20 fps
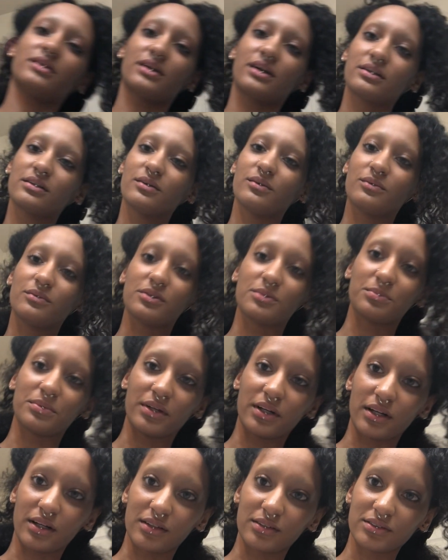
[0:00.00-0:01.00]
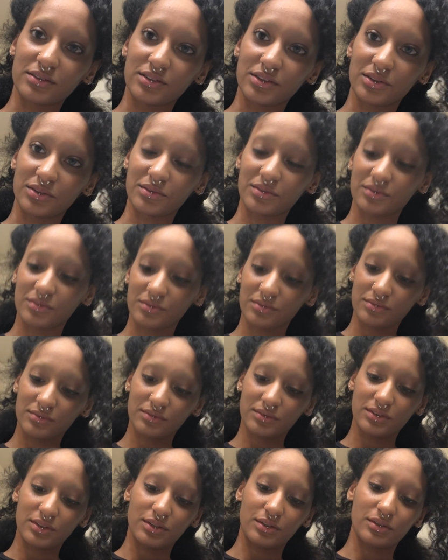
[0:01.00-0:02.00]
I got the OLAPLEX
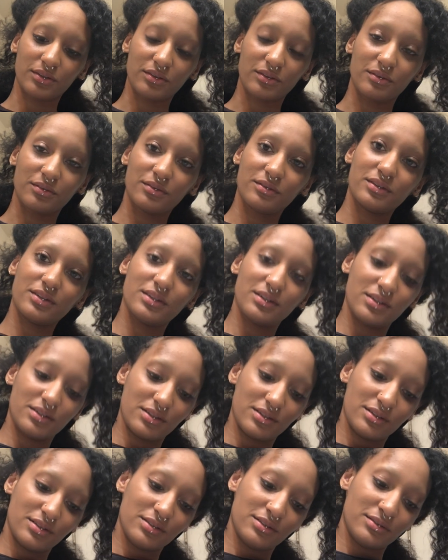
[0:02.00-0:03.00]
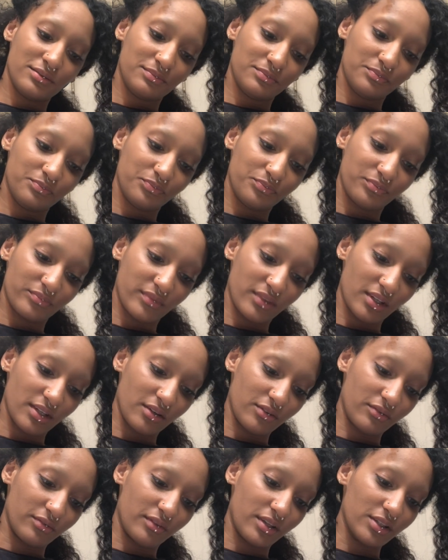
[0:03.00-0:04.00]
joint. So
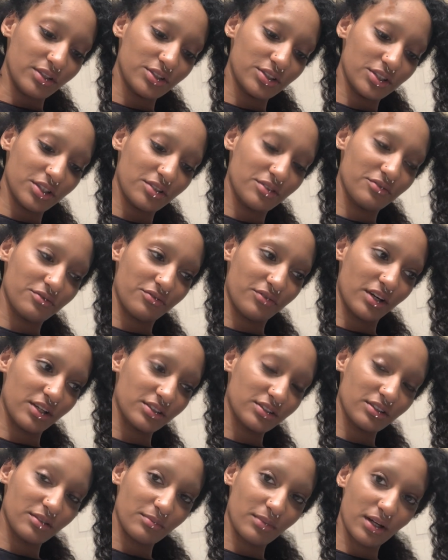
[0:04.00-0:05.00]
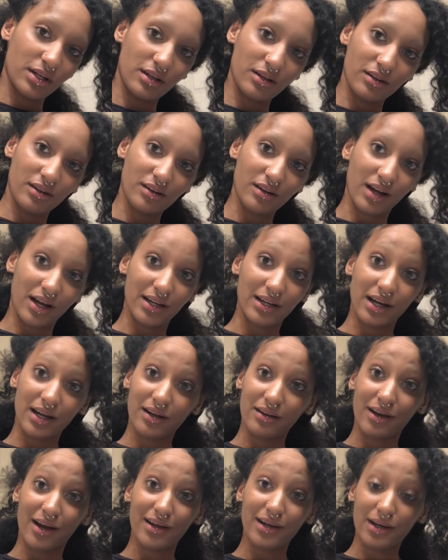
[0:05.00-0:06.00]
if this shit fucks up my hair, I got
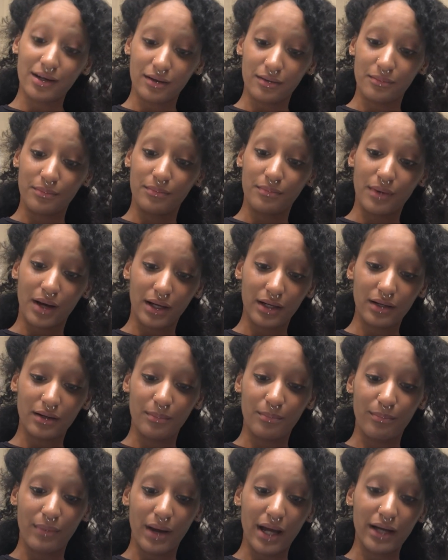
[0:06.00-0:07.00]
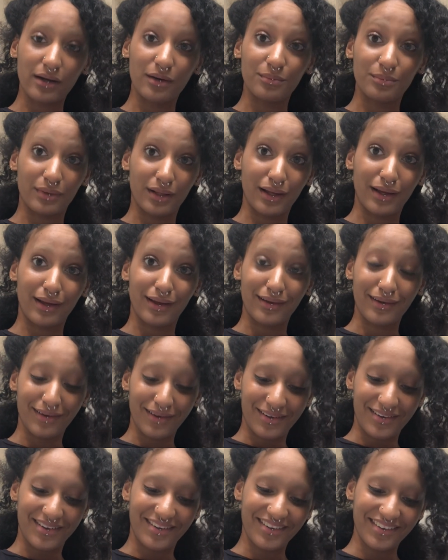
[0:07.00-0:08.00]
a backup plan.
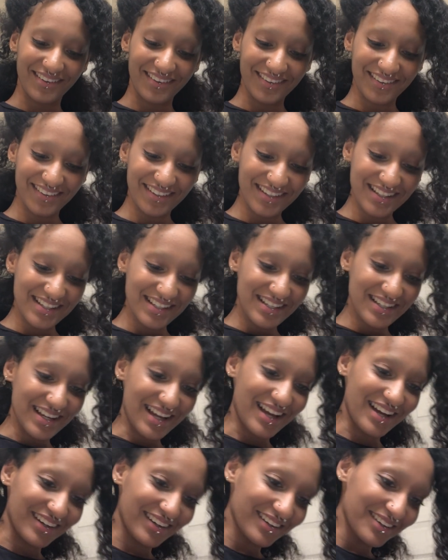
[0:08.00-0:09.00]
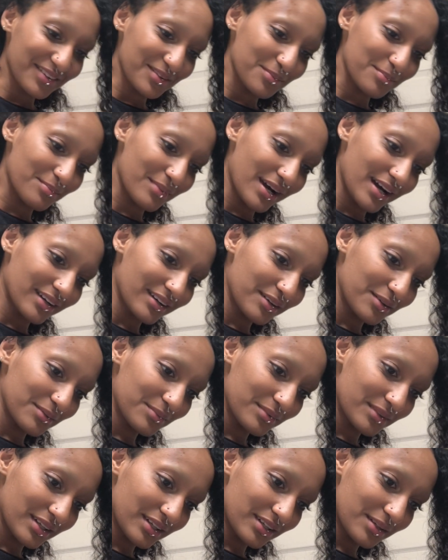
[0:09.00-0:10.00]
I got a backup
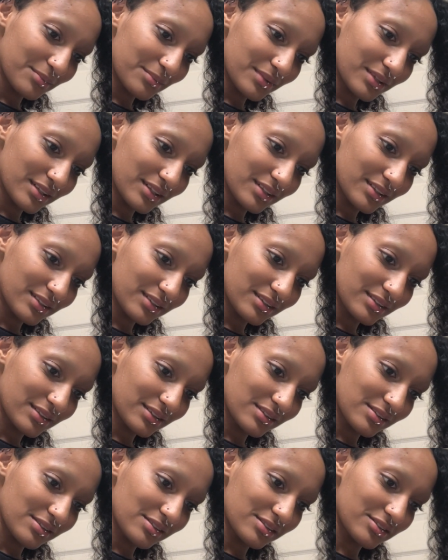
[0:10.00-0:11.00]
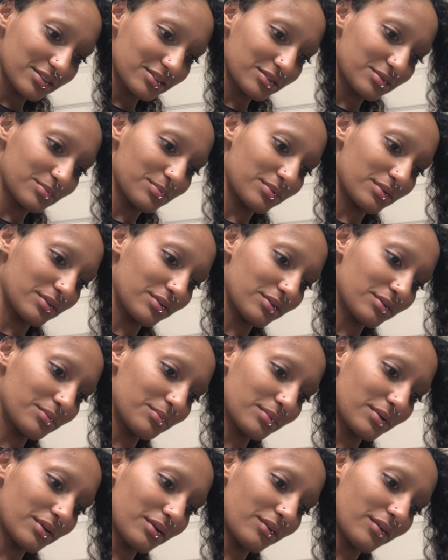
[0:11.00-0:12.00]
plan, bitch. Just put a little
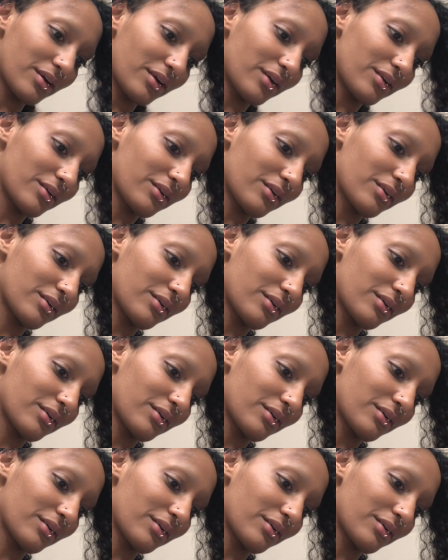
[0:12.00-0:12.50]
bit of that in.